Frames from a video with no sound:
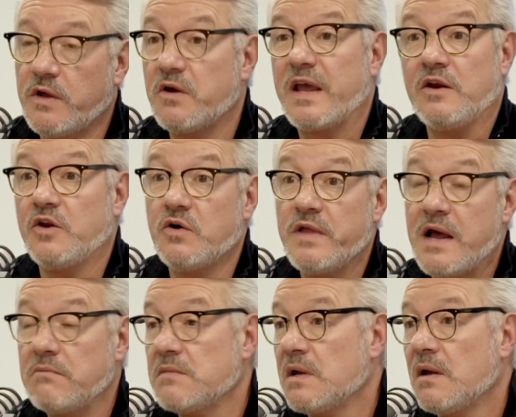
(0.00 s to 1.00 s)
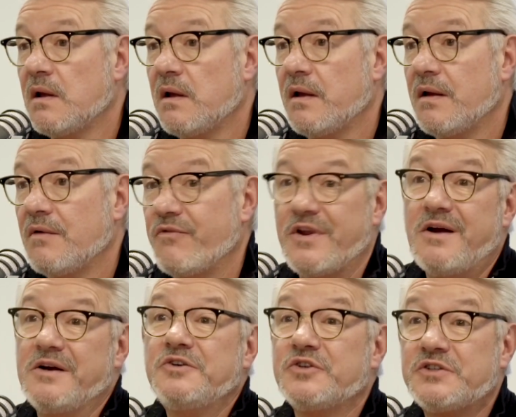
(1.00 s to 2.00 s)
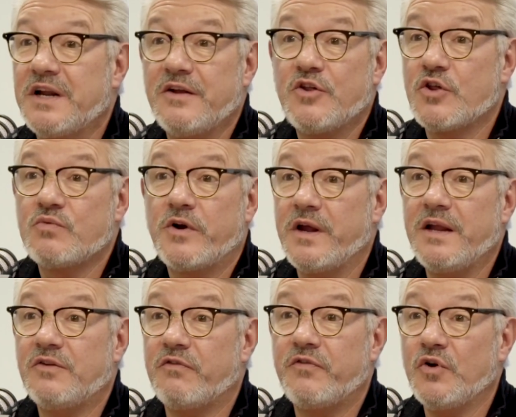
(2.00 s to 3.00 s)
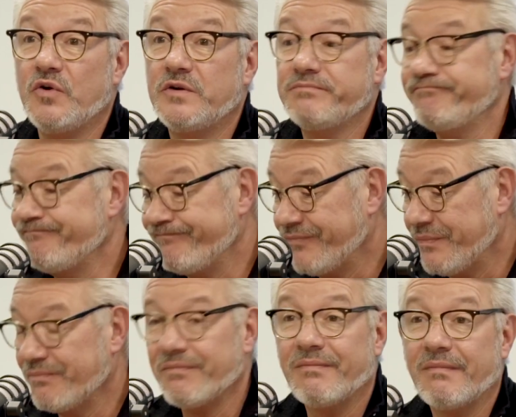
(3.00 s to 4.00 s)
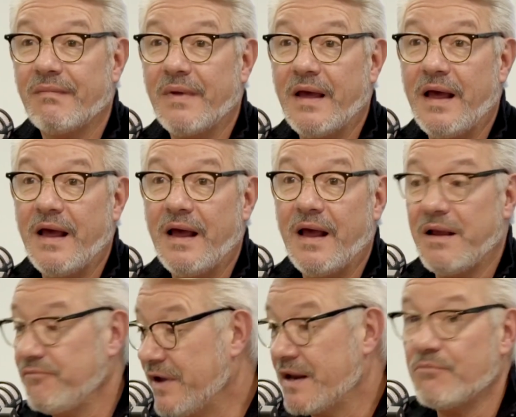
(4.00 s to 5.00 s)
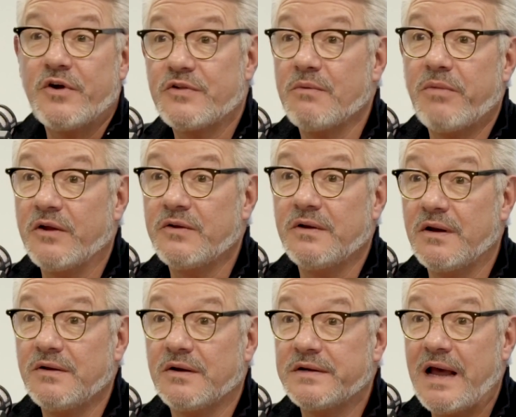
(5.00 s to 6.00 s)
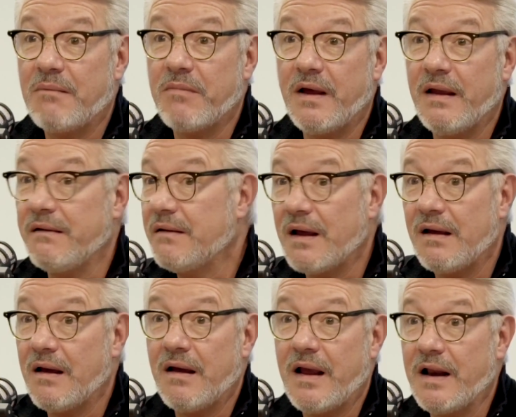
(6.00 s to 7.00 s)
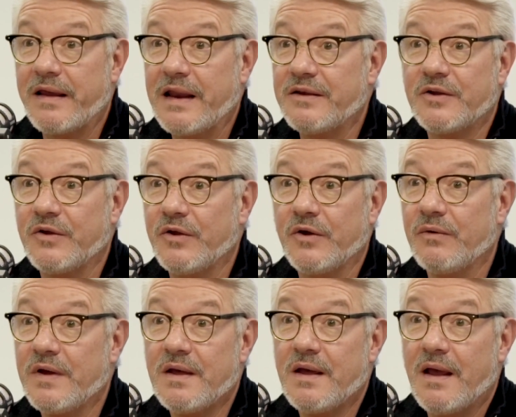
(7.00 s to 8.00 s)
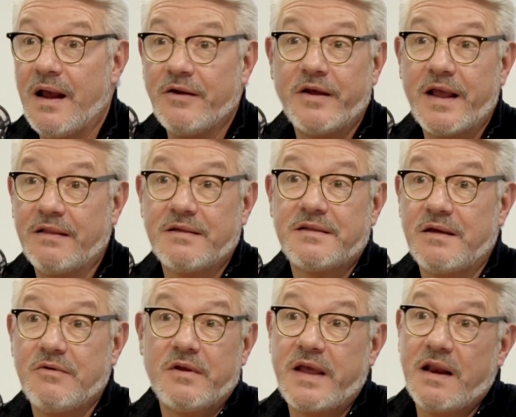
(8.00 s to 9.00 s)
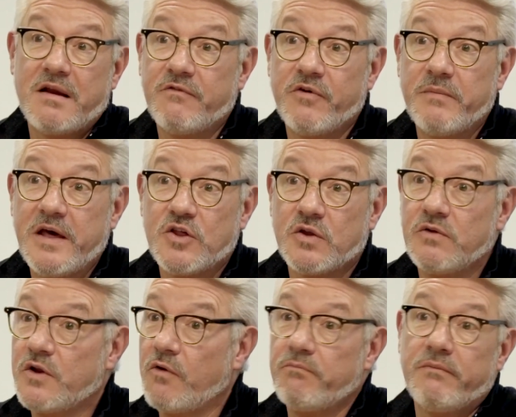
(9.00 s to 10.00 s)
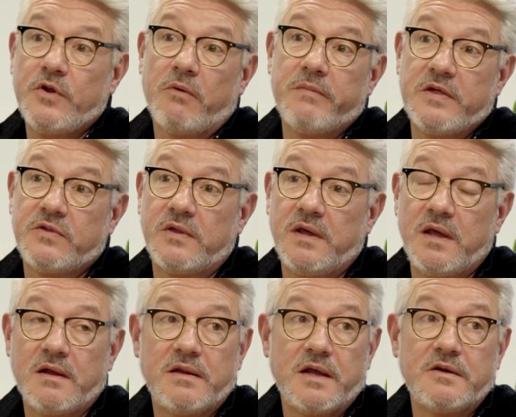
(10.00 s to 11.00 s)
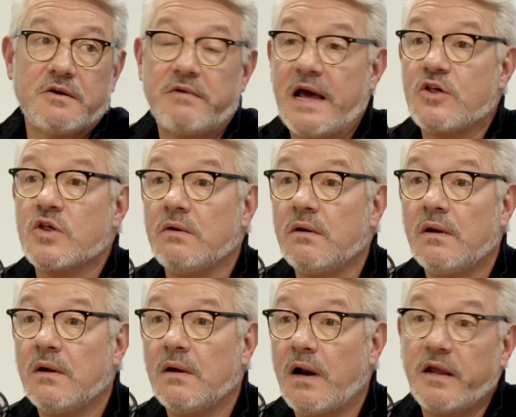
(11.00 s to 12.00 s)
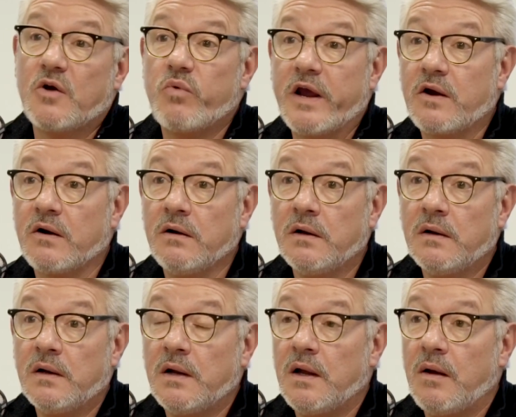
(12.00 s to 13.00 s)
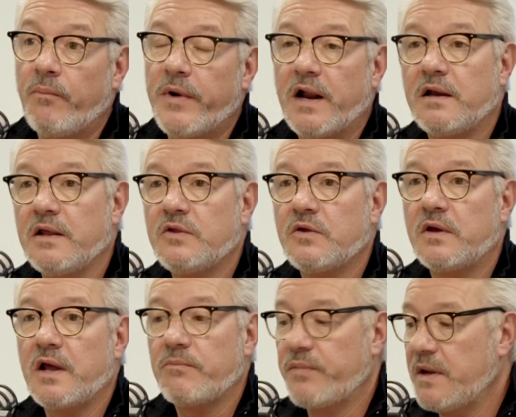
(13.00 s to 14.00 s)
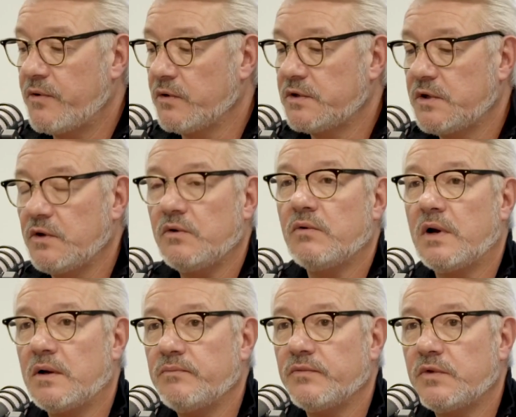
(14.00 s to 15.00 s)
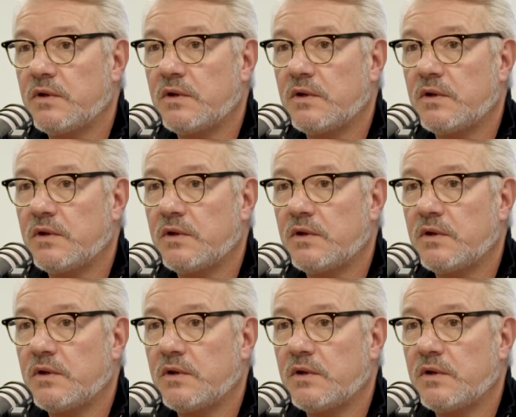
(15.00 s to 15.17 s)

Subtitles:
you can do that. If you're not interested and you just want to eat the food, you can press the button on your tab and it'll get to you, and you get that information. You'll miss the interaction. It'll get quicker, but at least you get people to